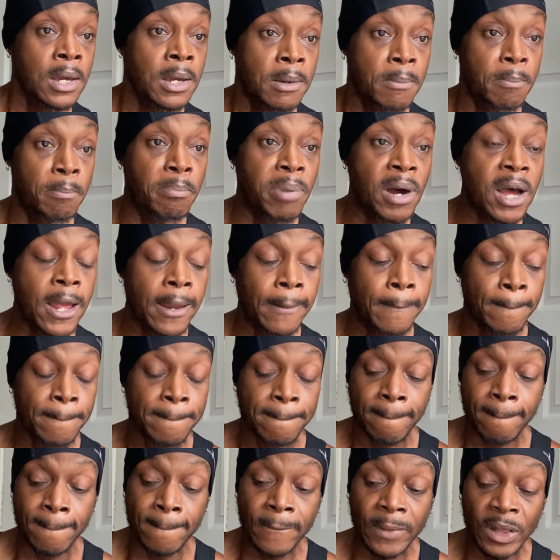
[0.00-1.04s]
But
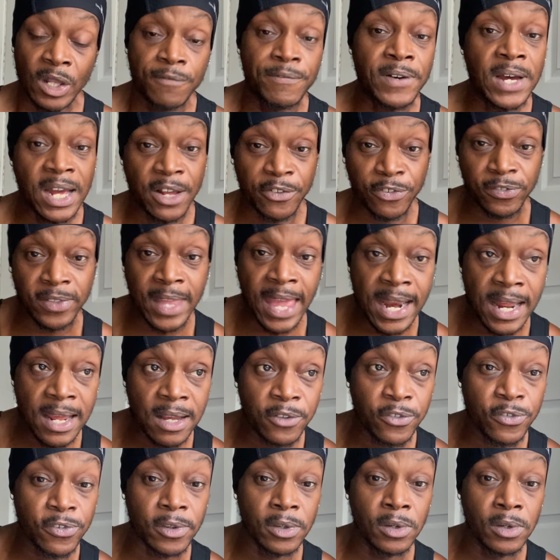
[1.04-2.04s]
for aesthetics,